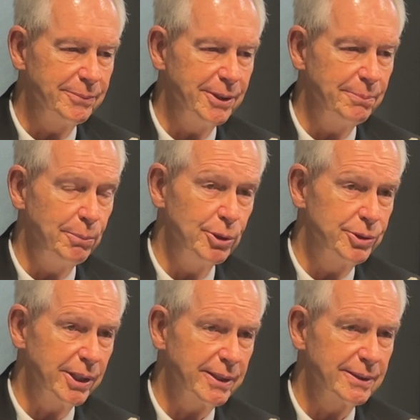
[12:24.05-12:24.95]
did
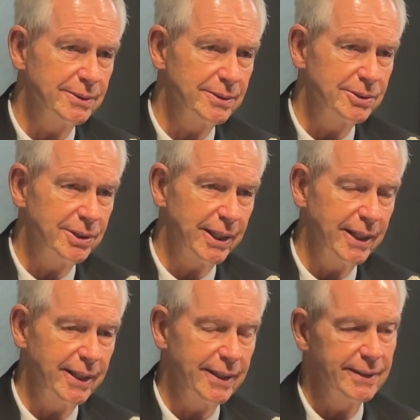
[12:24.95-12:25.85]
music and
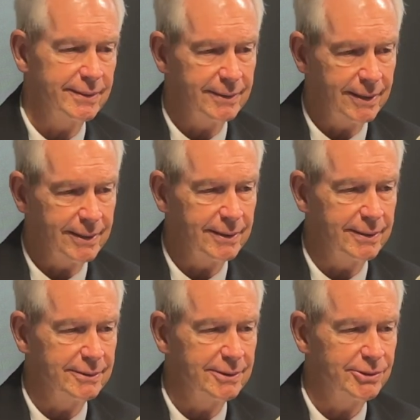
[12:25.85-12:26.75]
singing
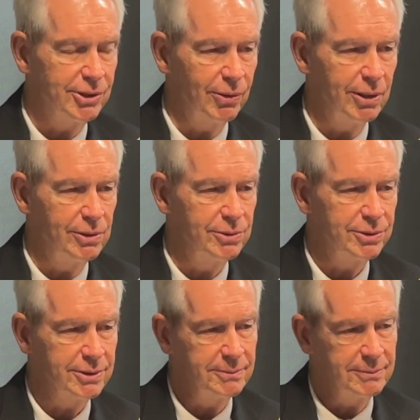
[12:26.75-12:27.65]
and
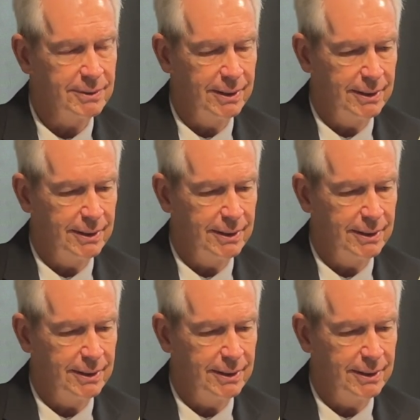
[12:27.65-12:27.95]
solos and